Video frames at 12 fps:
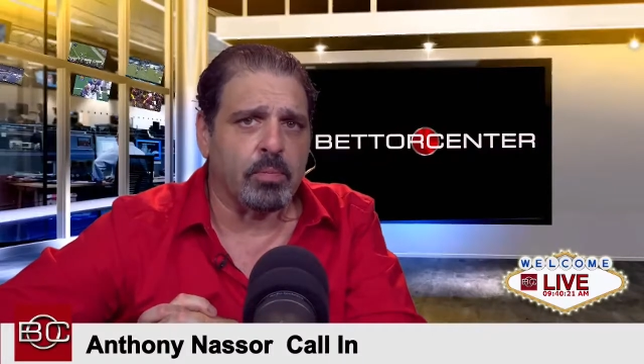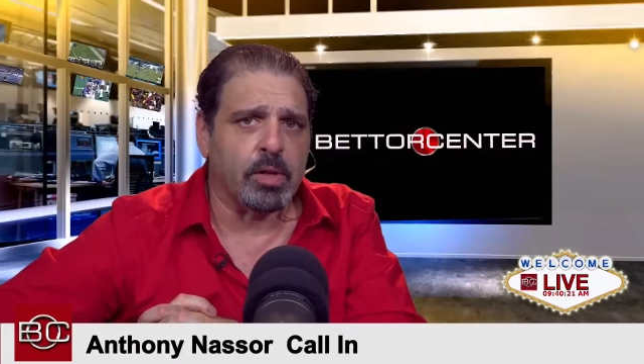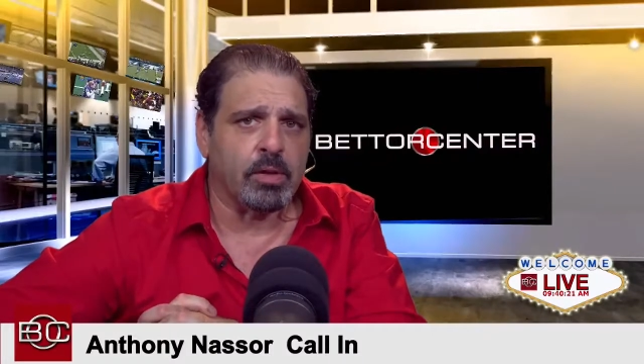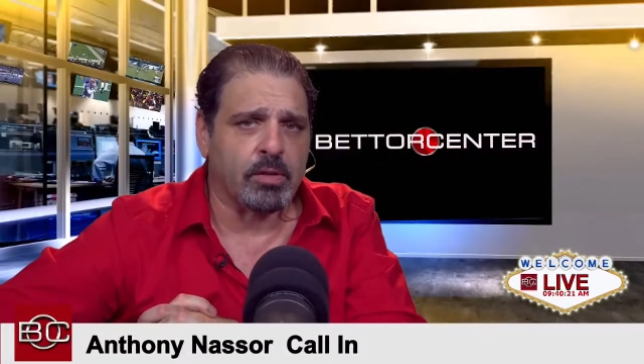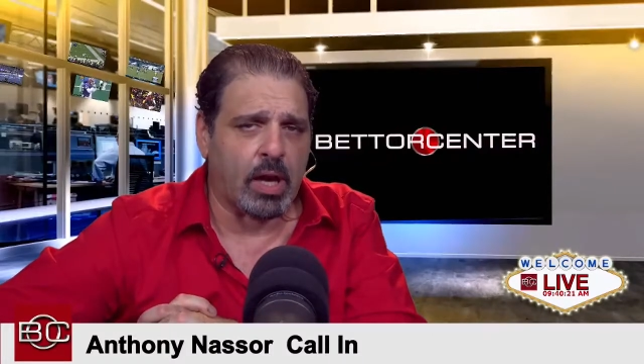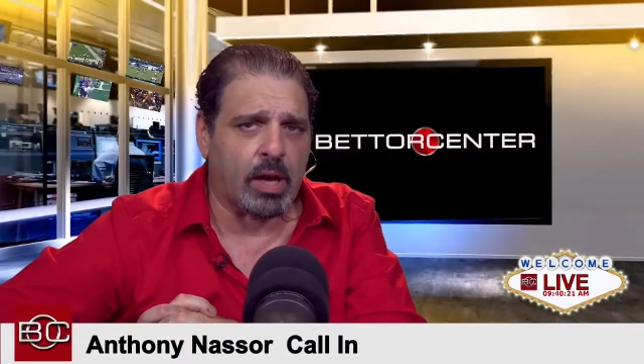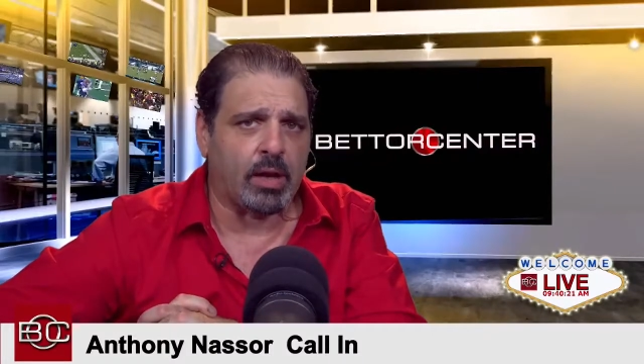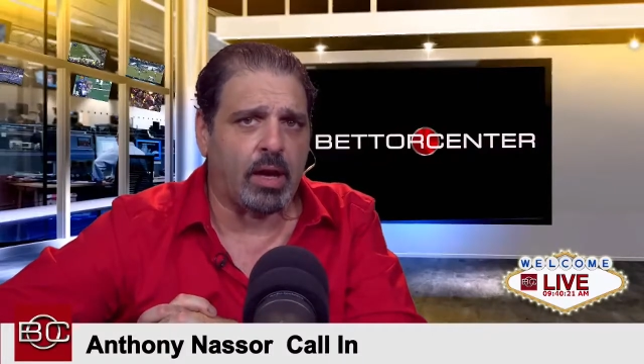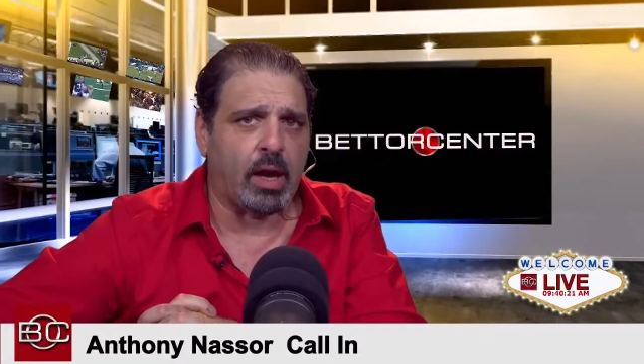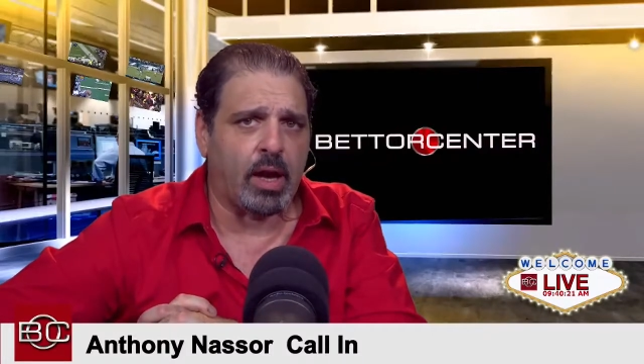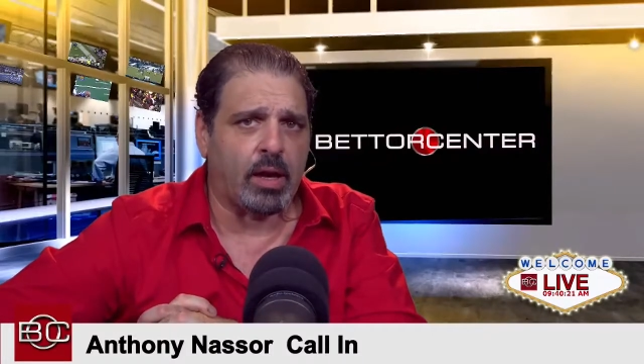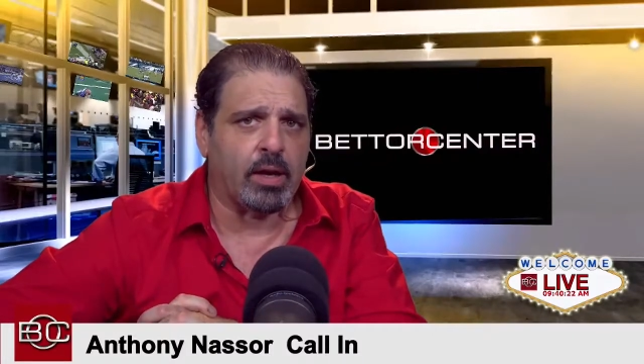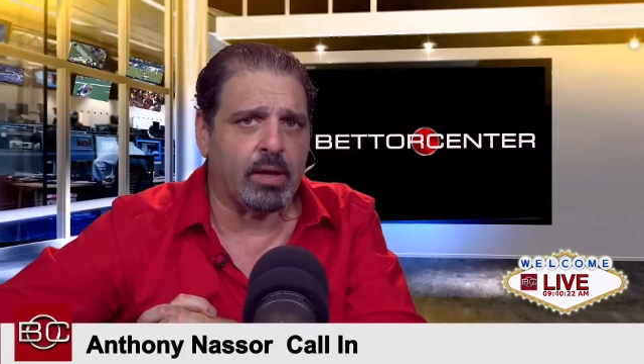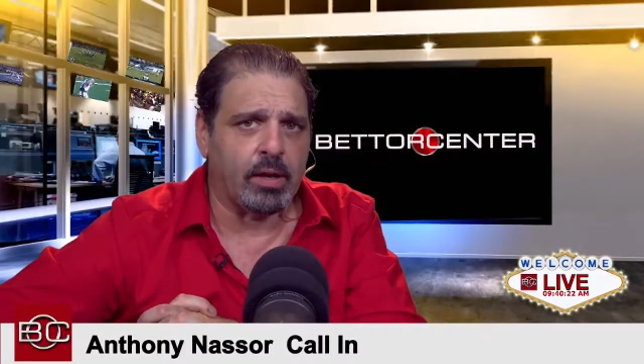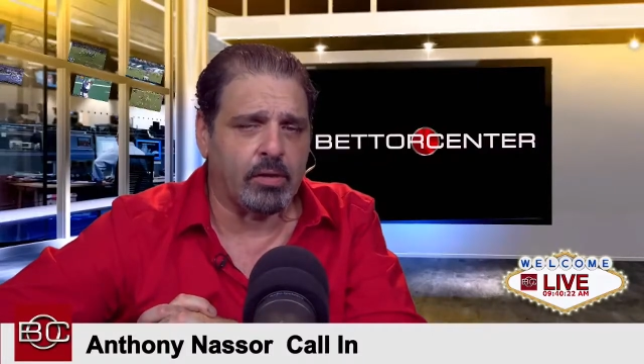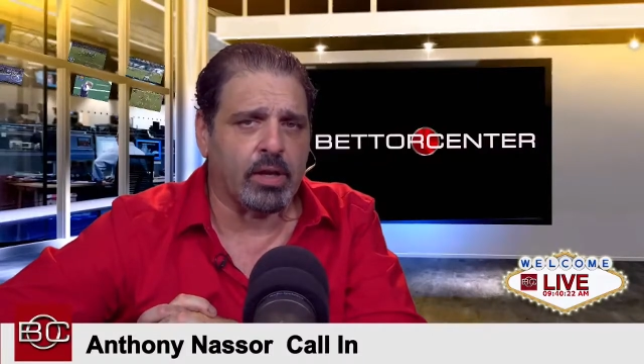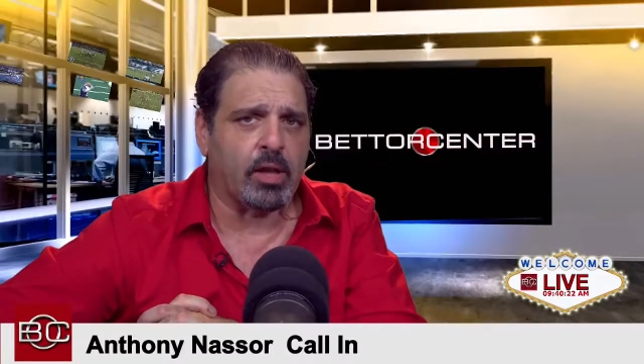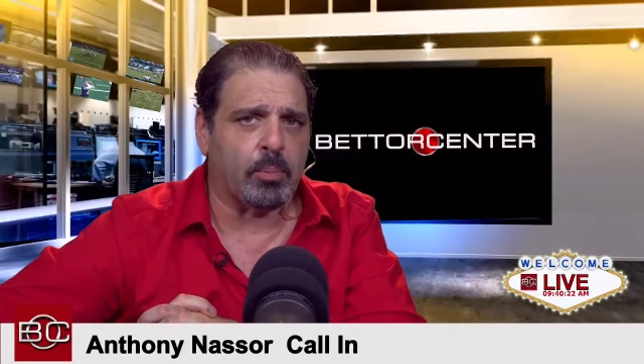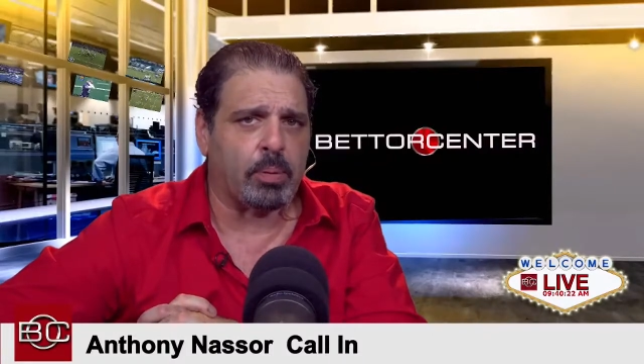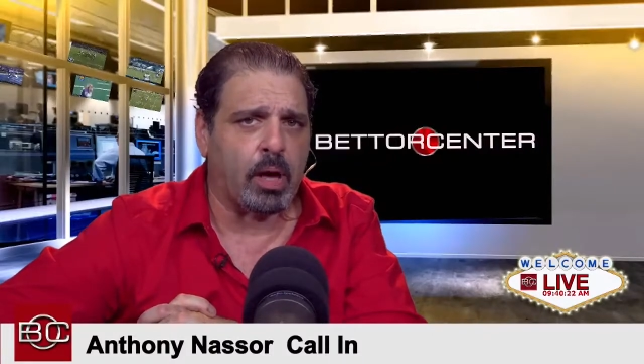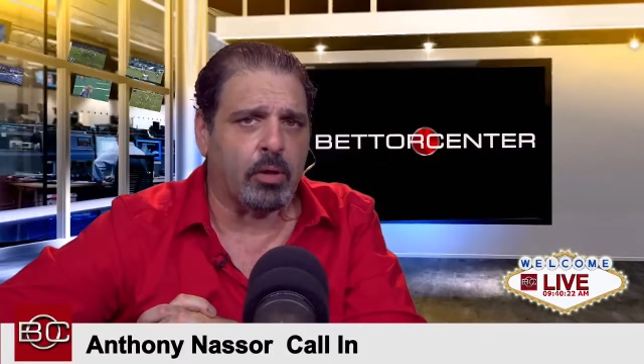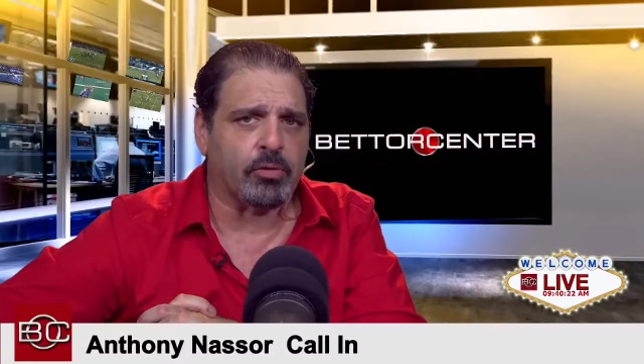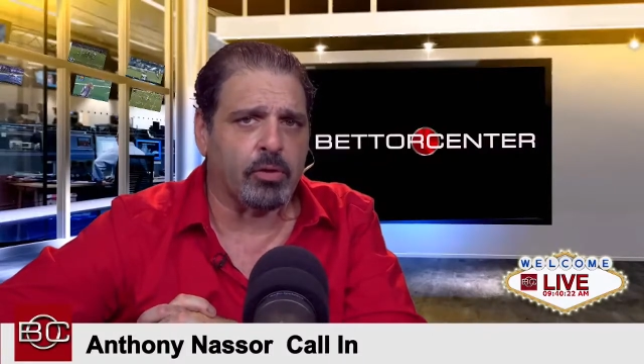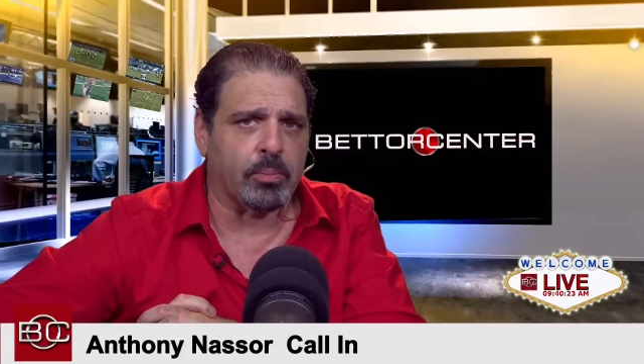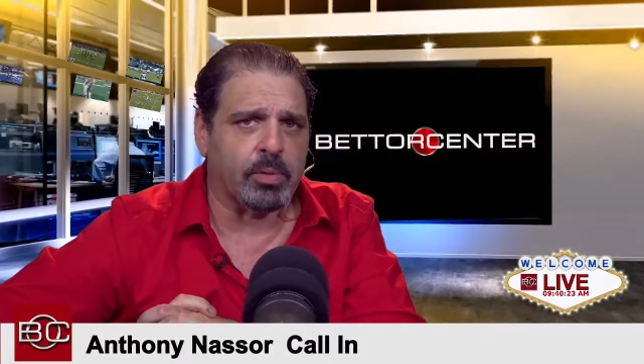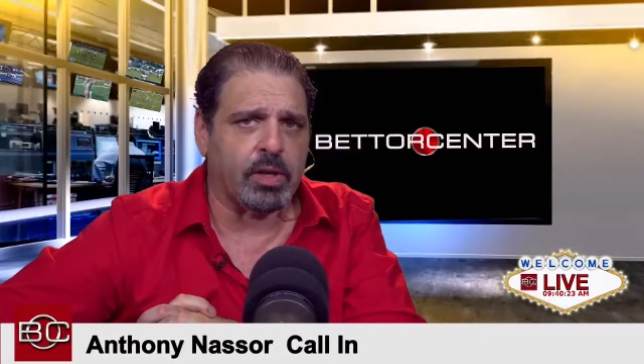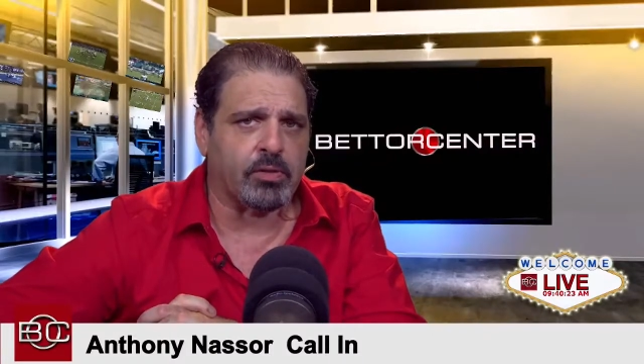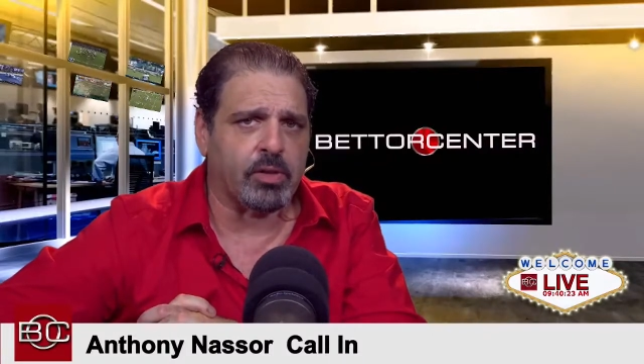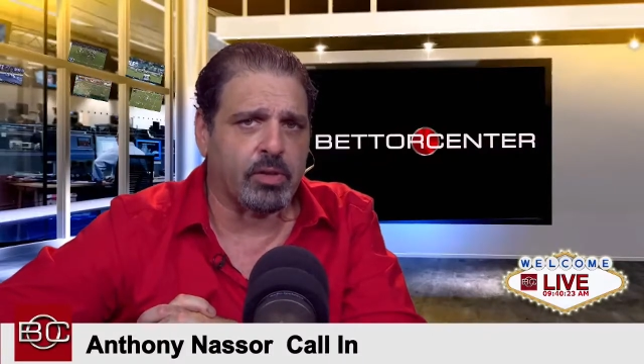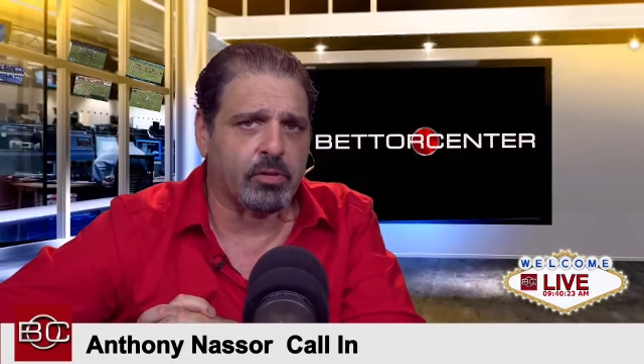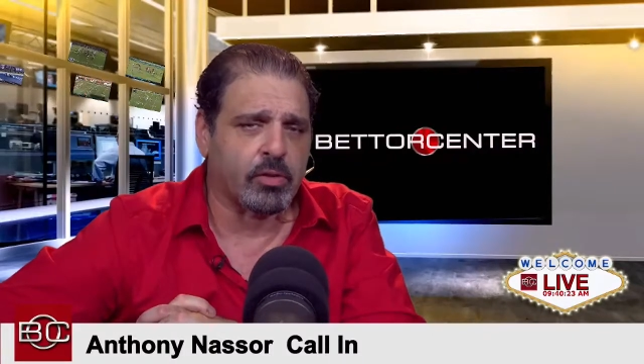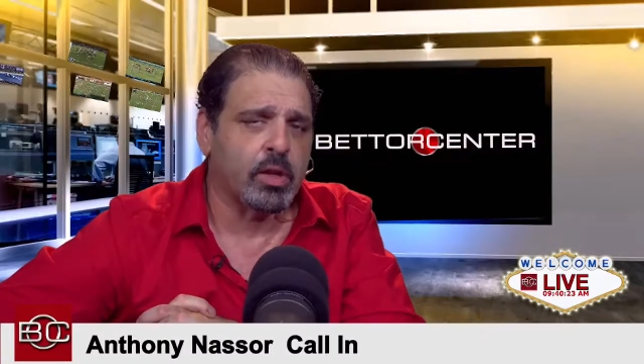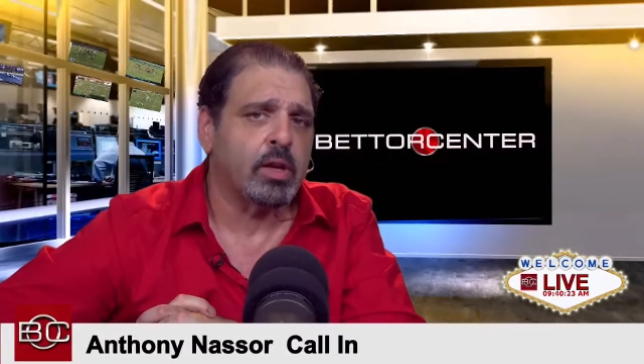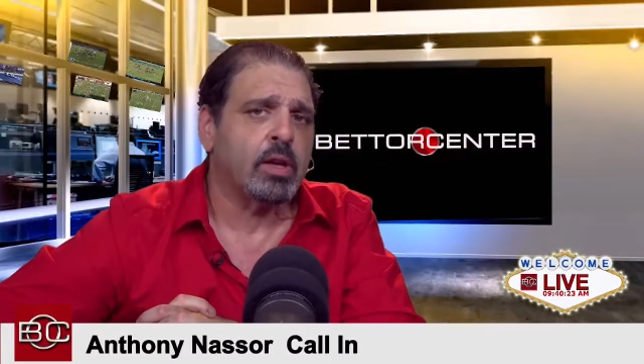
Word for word: He's on, uh, he's on the pulse of the business.